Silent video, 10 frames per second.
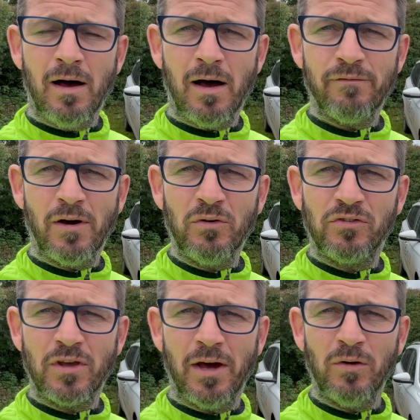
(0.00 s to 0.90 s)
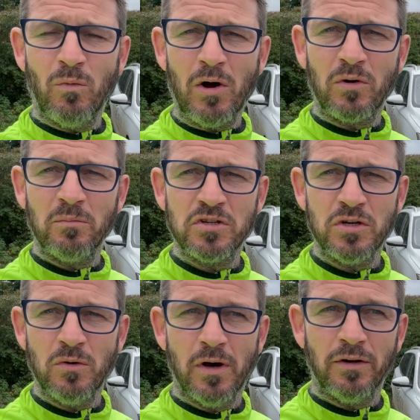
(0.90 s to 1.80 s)
Hi folks, and welcome
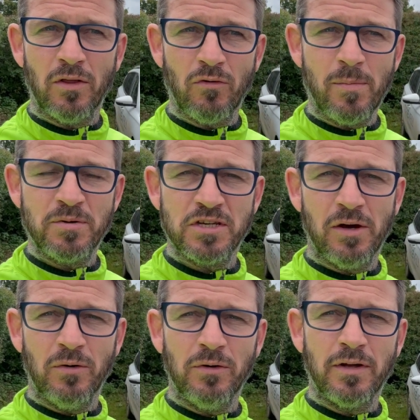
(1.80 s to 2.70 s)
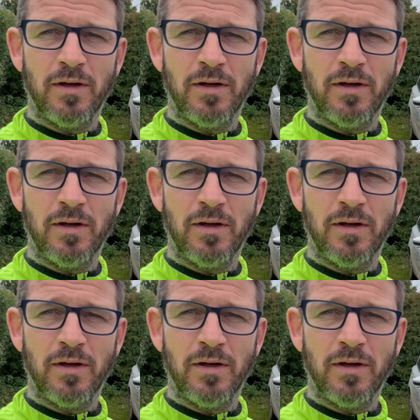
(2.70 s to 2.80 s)
to another episode.